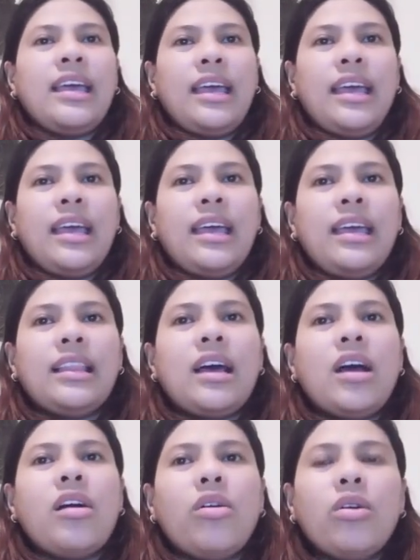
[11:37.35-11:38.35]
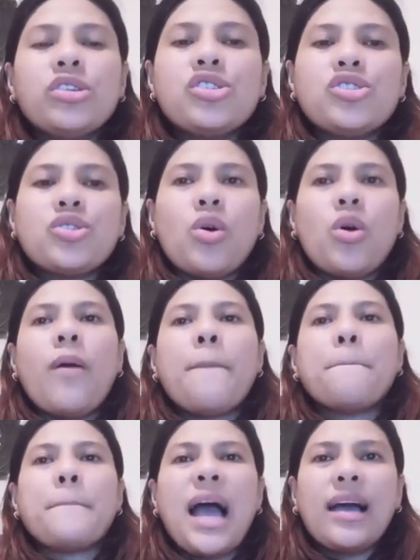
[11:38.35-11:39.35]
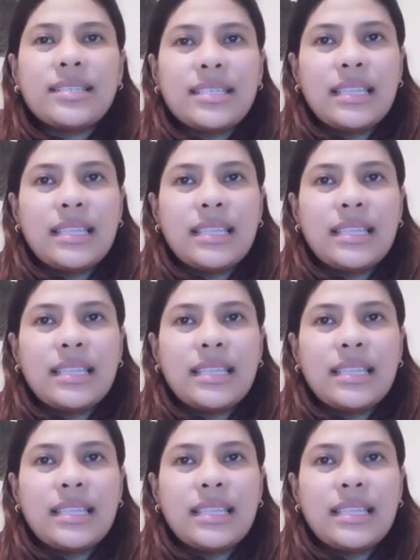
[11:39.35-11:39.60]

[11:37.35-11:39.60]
and also bank